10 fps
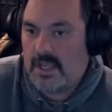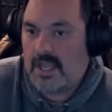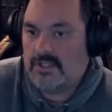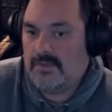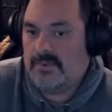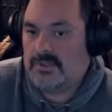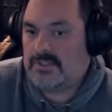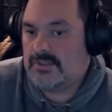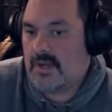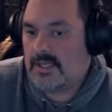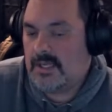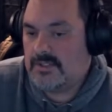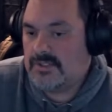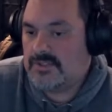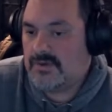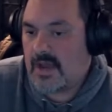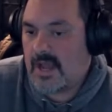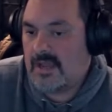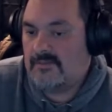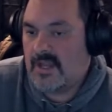and you put the truck into
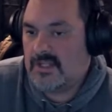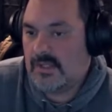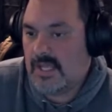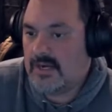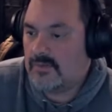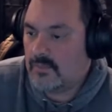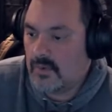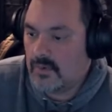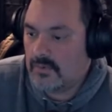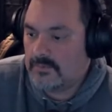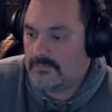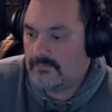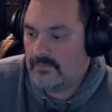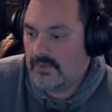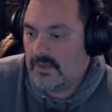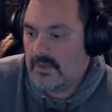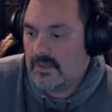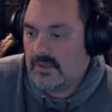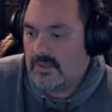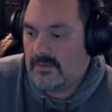drive and you let it roll.
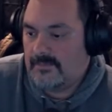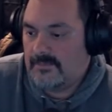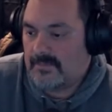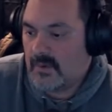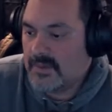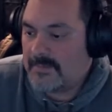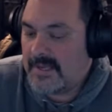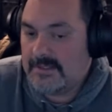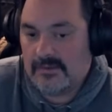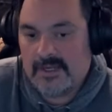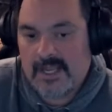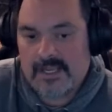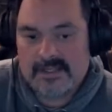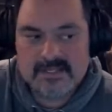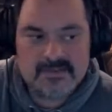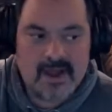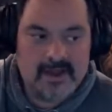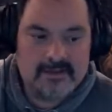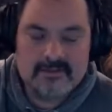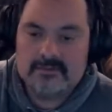Pull the pin grenade, that's
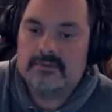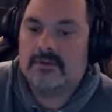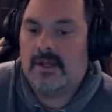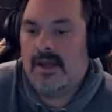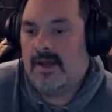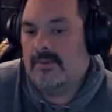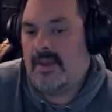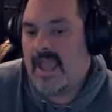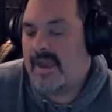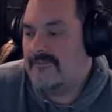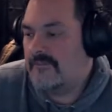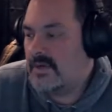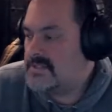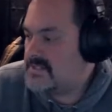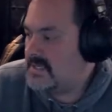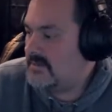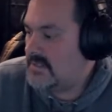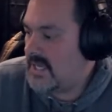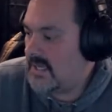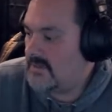right. Um, every
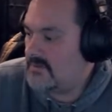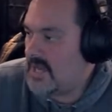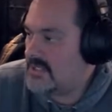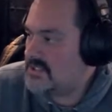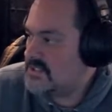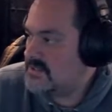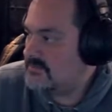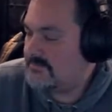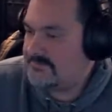single day, not just